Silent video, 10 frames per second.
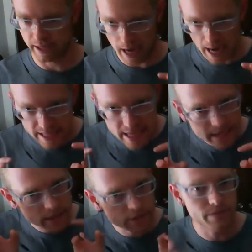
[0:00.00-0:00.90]
I get it
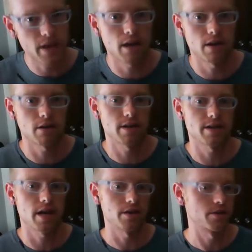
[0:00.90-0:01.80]
that you've got an
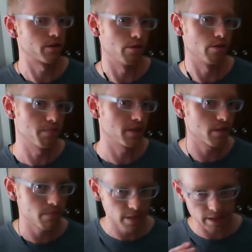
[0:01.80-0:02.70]
architecture group, but they're
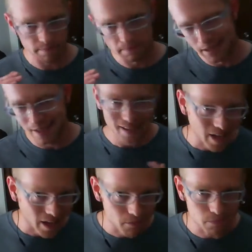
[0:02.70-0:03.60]
really
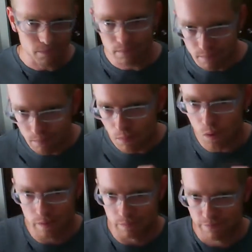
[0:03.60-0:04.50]
kind of
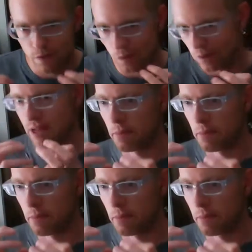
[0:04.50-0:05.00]
more focused on